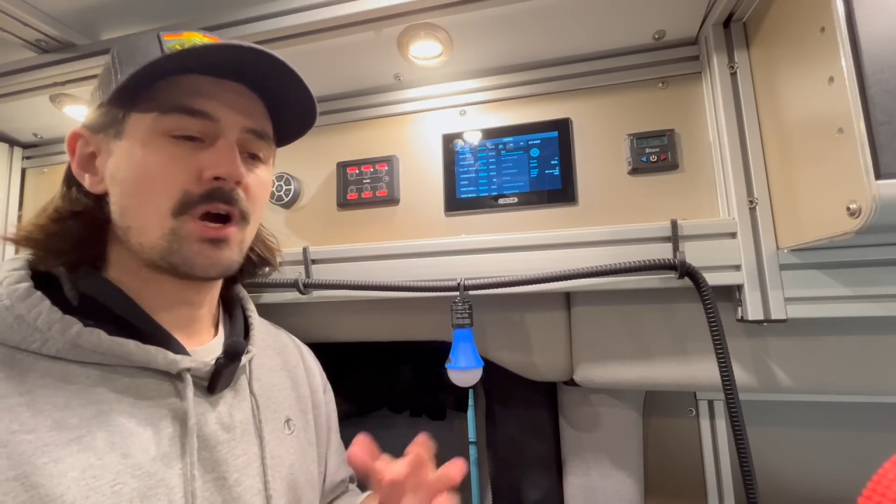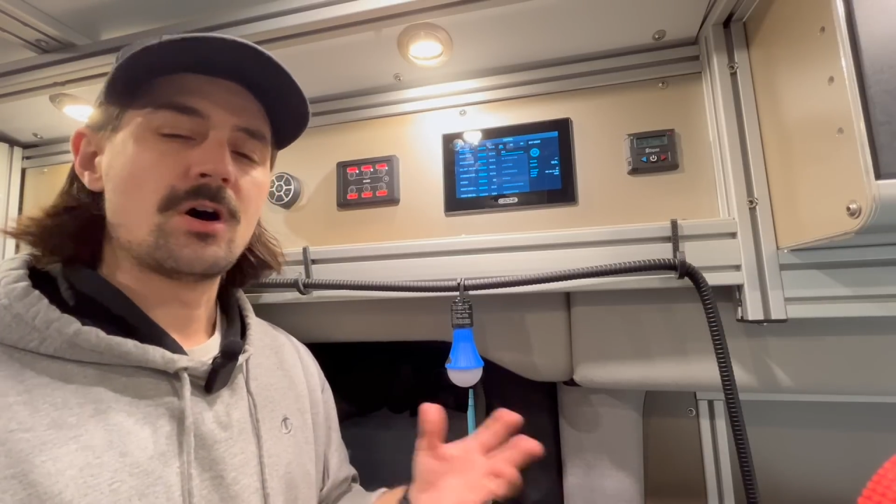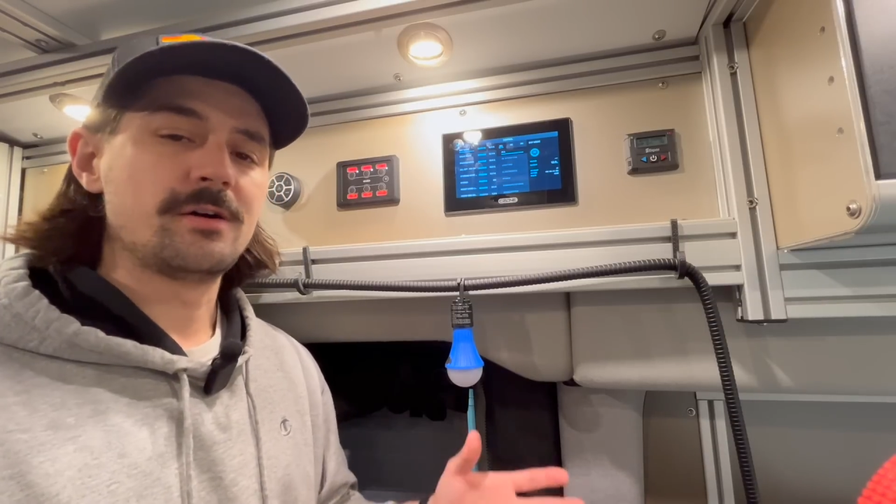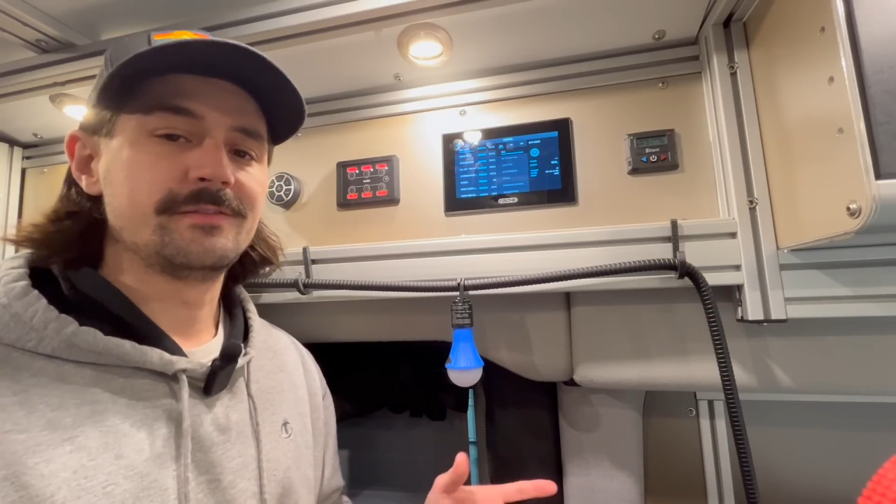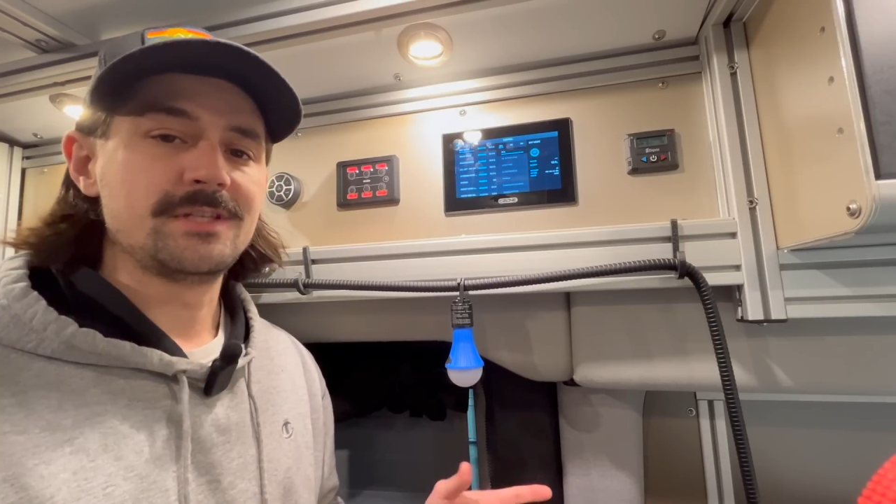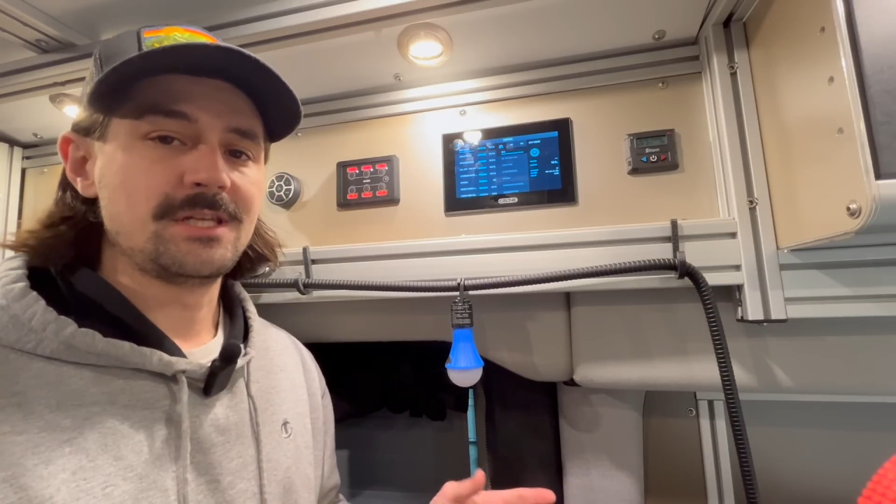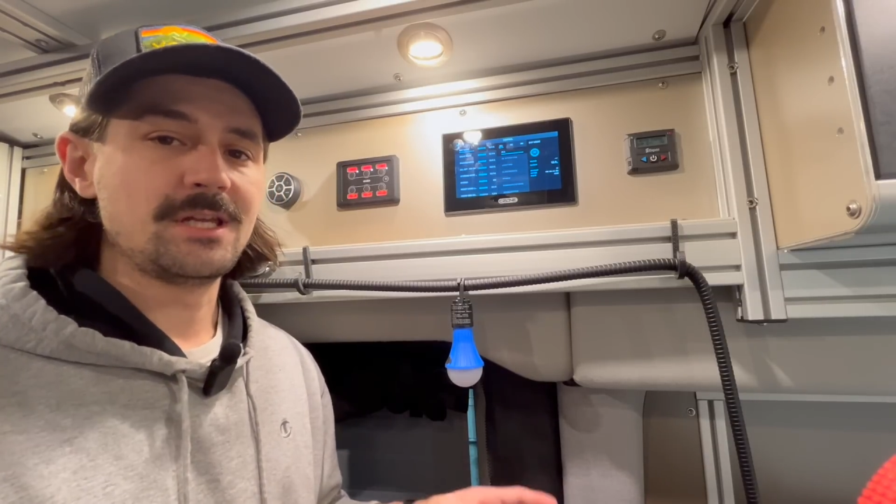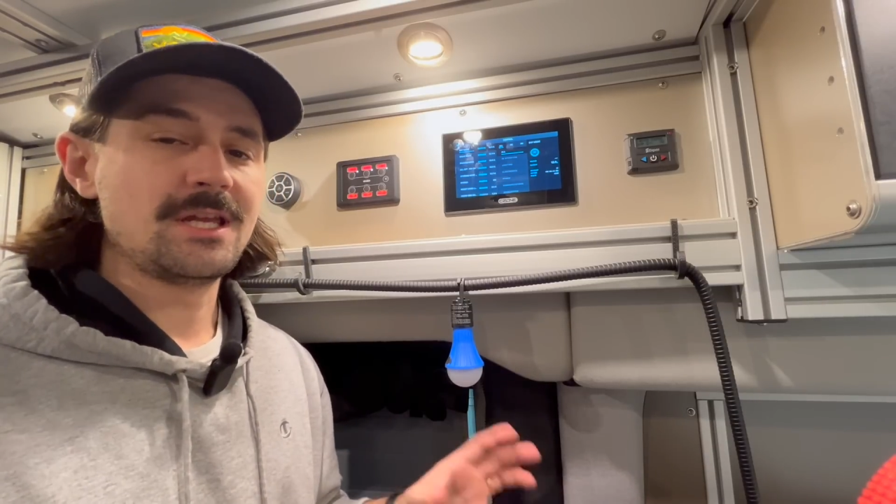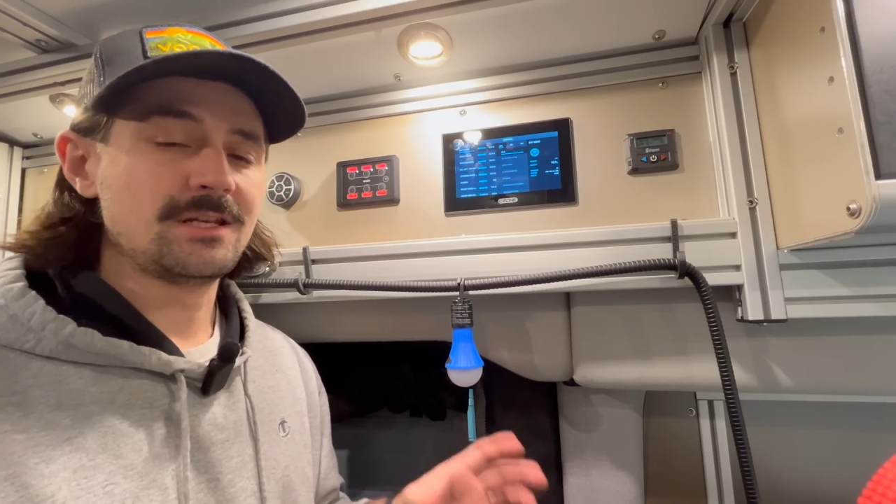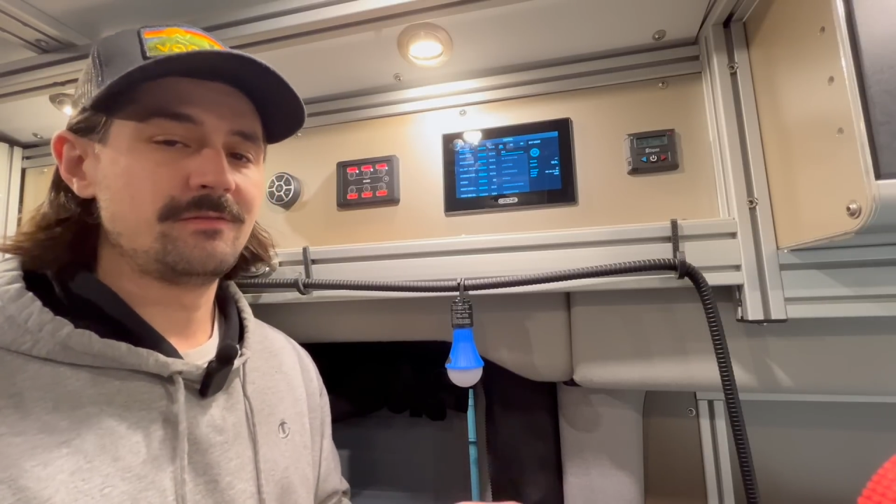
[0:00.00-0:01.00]
all of
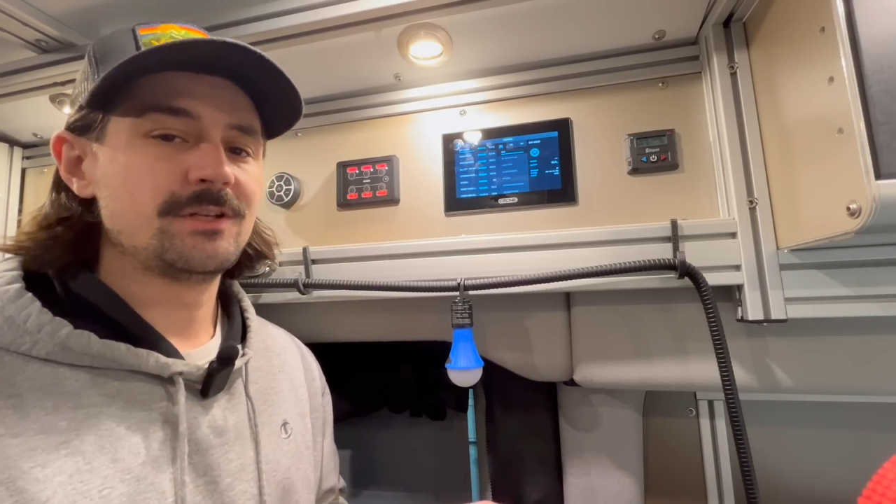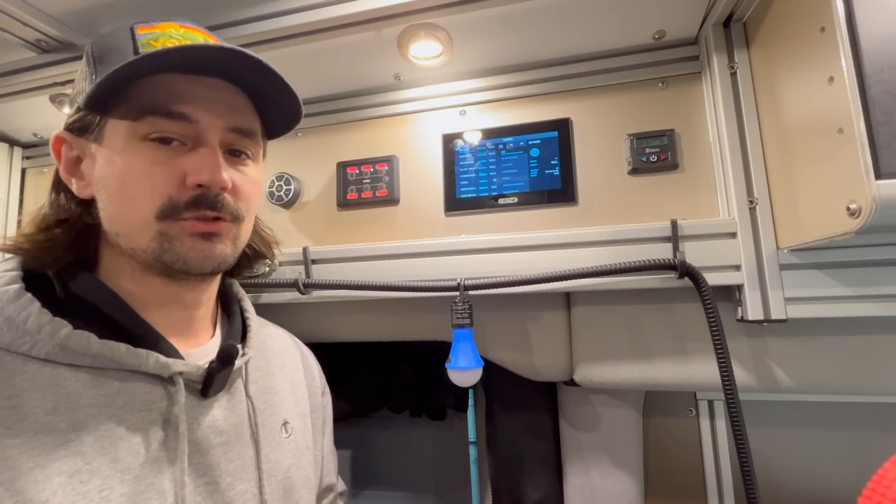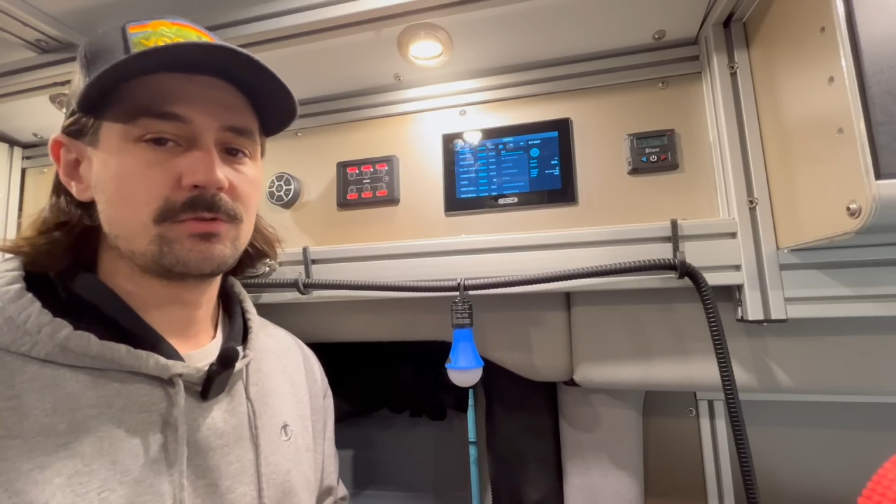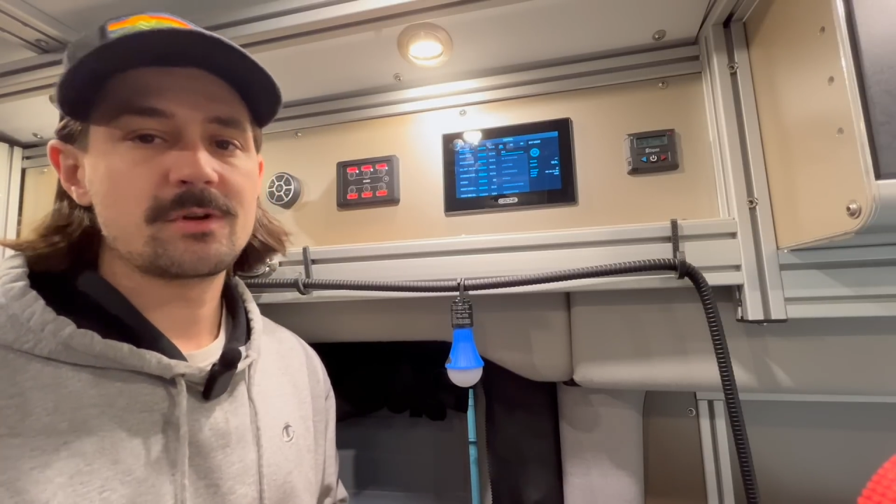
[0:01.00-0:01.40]
the individual